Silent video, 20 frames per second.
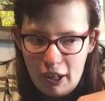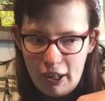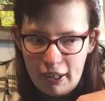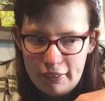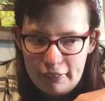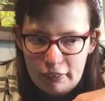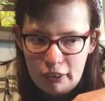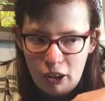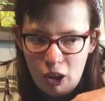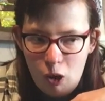
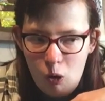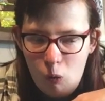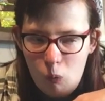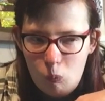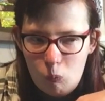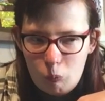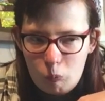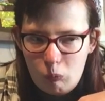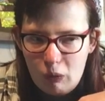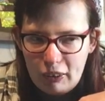and
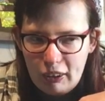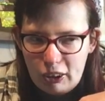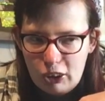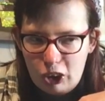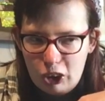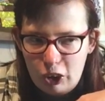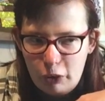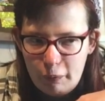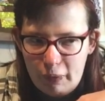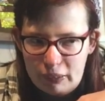one of
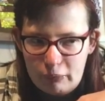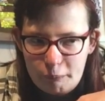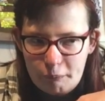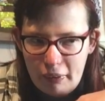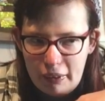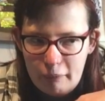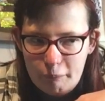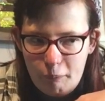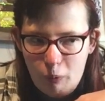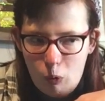the
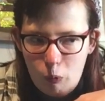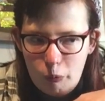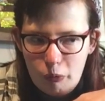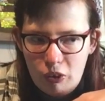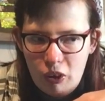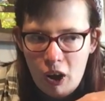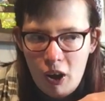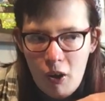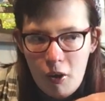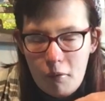USB ports,